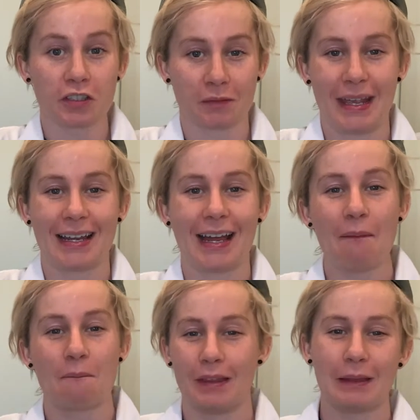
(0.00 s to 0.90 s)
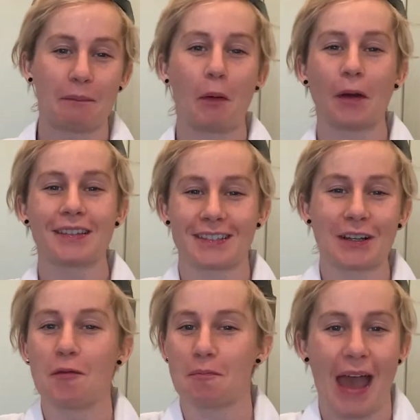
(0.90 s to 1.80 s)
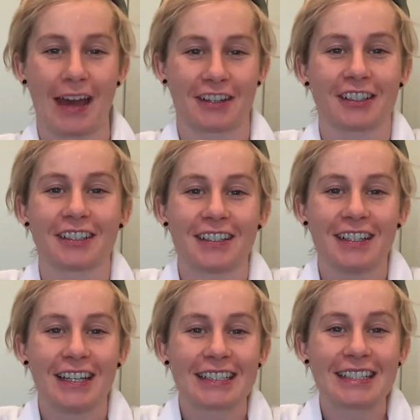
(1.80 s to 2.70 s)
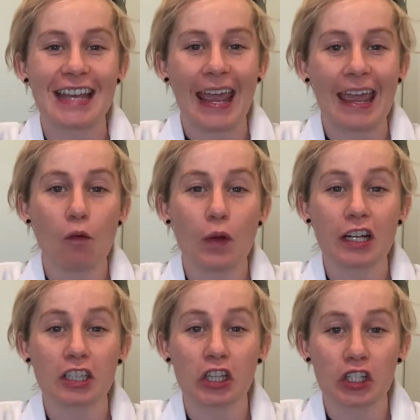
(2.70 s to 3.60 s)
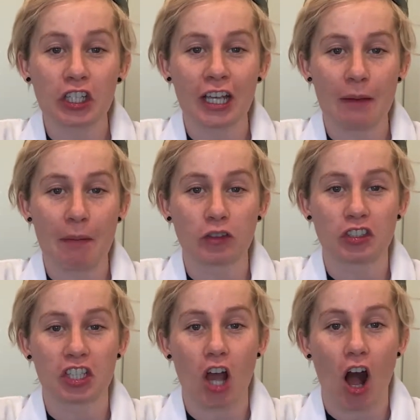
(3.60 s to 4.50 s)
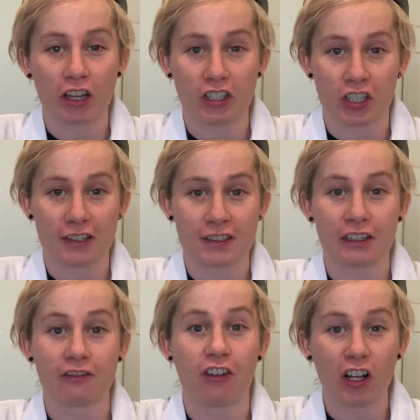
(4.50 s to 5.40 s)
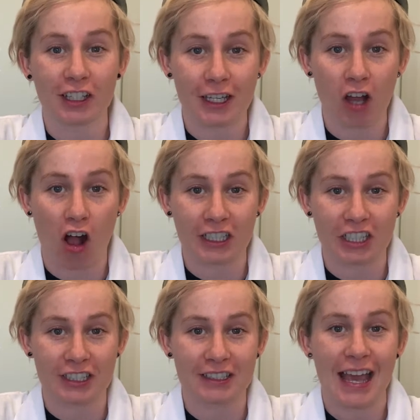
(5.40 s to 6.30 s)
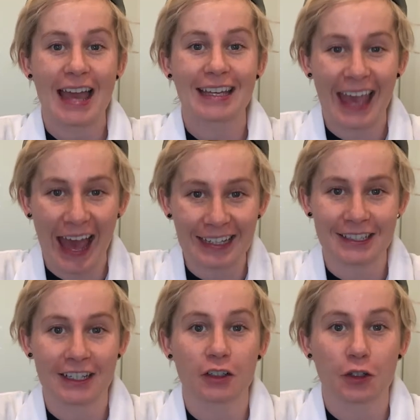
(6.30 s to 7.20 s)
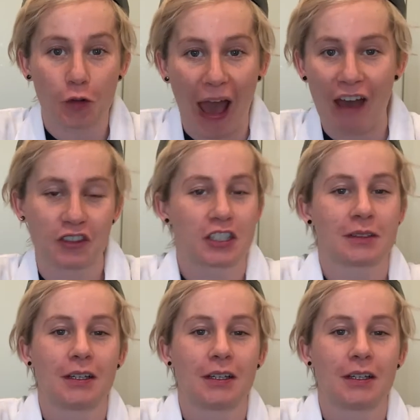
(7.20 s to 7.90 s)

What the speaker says: are made up and the points don't matter. Today we are learning about geologist and volcanologist Katia Krafft.